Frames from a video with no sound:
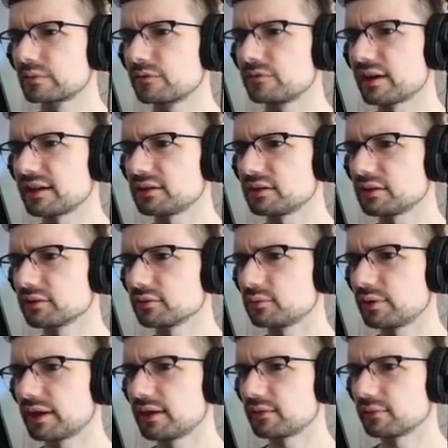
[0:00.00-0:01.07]
Find another
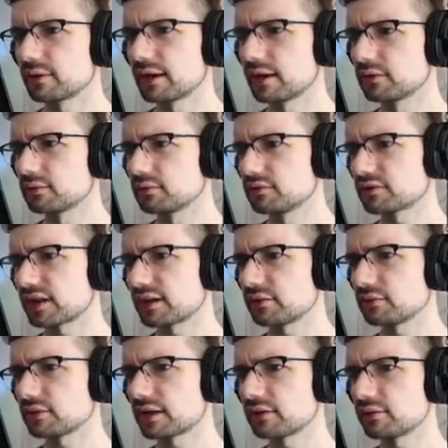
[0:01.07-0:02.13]
way around? I
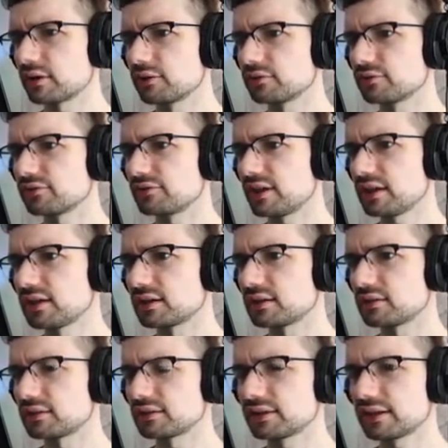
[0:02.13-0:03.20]
don't, I don't
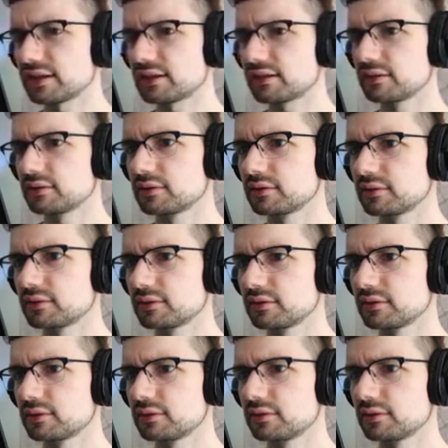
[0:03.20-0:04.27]
understand. It, like...
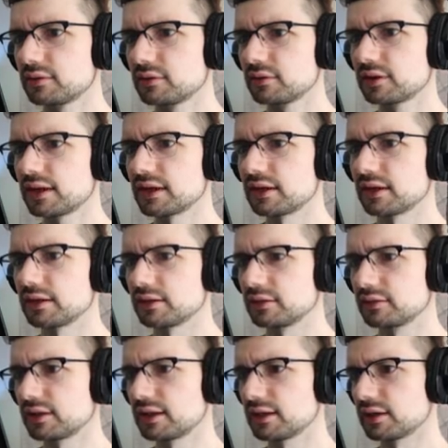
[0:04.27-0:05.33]
Hang on,
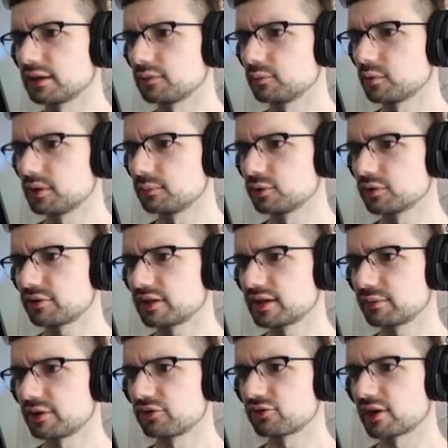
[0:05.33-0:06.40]
hang on. One more thing
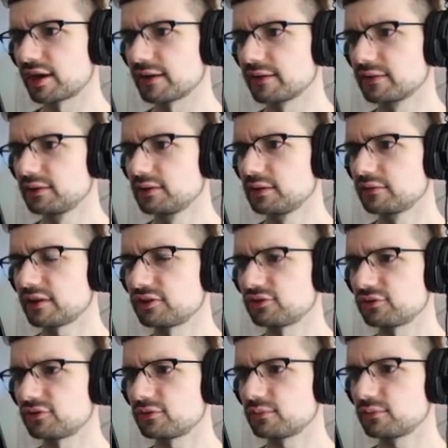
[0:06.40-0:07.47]
I want to try. I
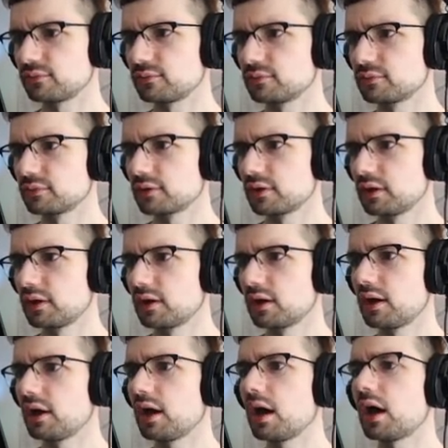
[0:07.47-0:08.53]
just...
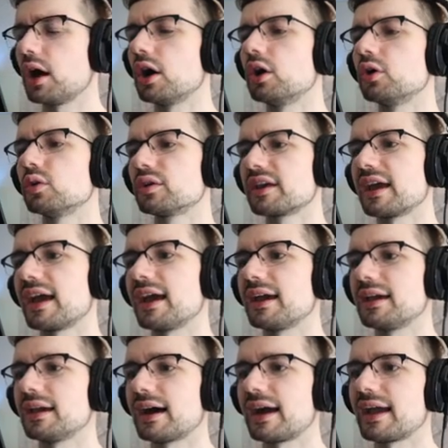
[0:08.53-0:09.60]

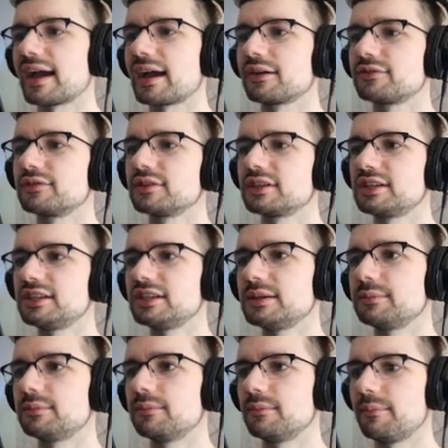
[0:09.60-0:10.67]
Okay, I have to
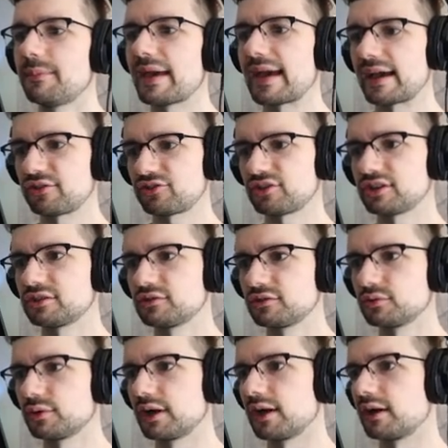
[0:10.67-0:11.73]
keep mashing
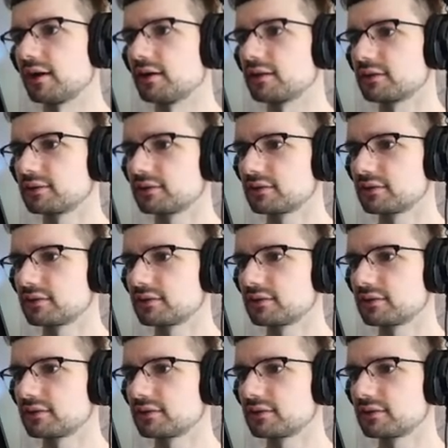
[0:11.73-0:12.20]
square.